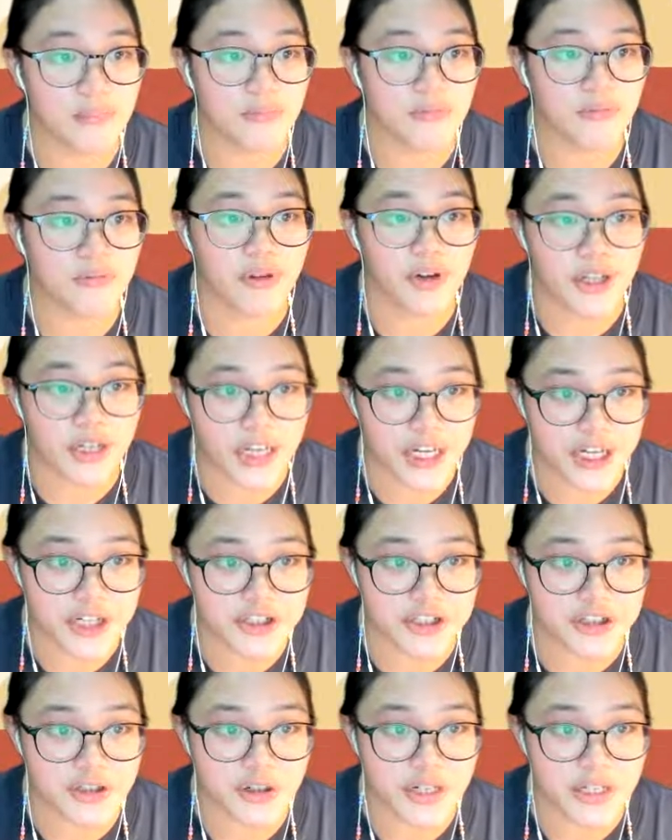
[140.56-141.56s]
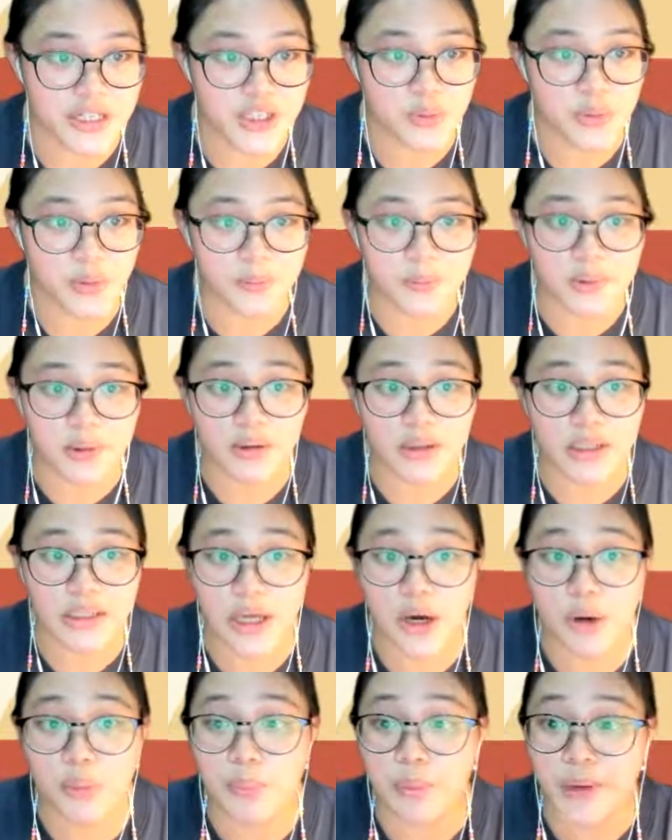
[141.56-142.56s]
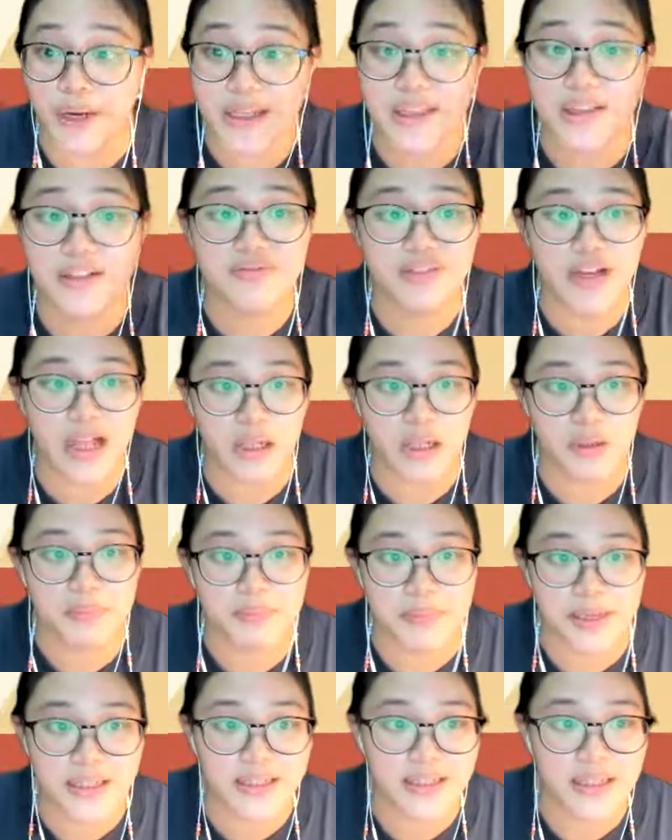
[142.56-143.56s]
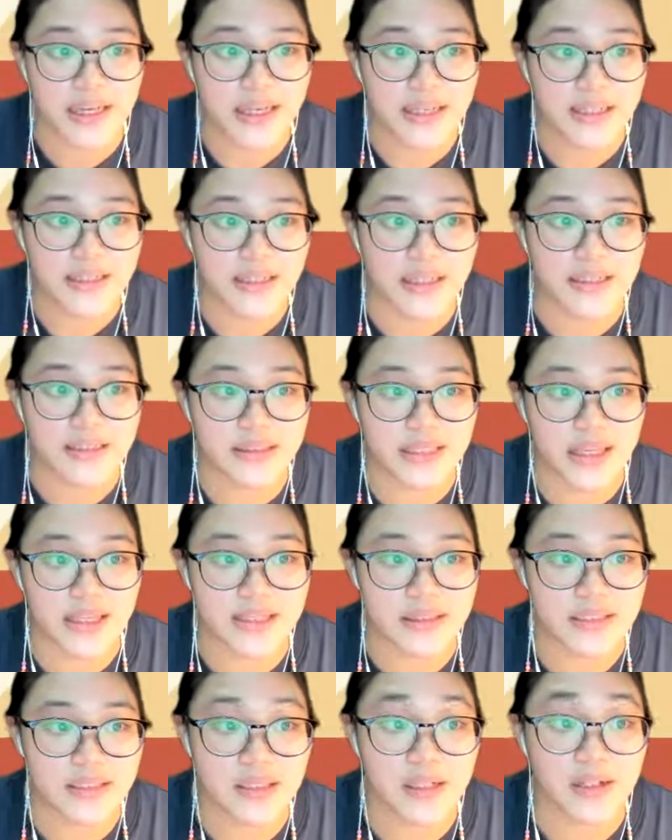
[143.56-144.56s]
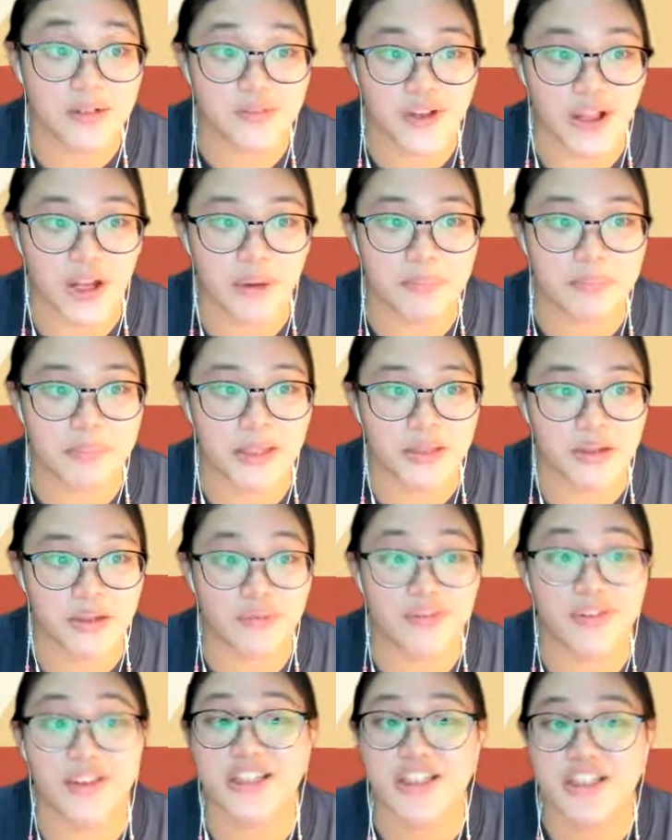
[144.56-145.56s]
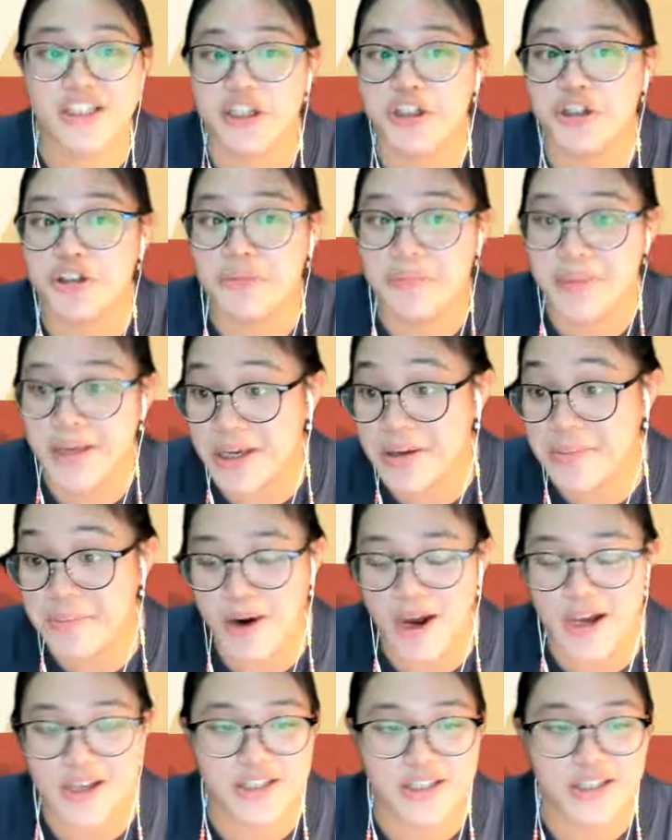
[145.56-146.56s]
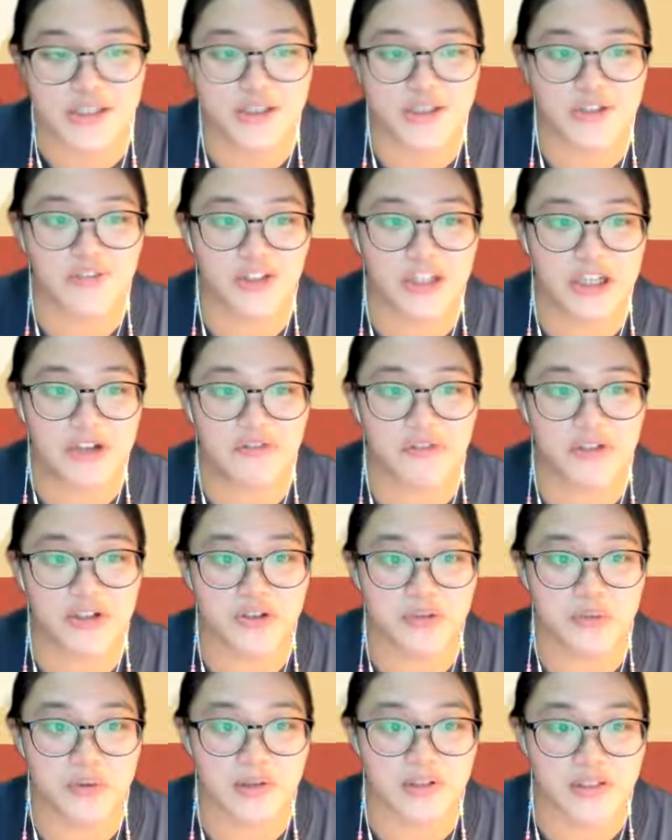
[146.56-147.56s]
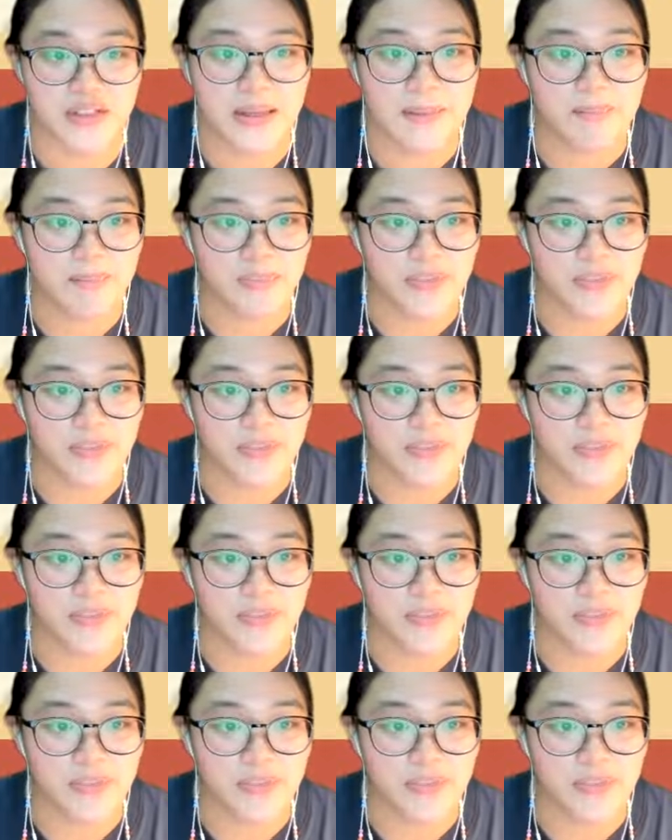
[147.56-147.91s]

for nature is when we look at how brain development dictates the development of the decision-making process of individuals.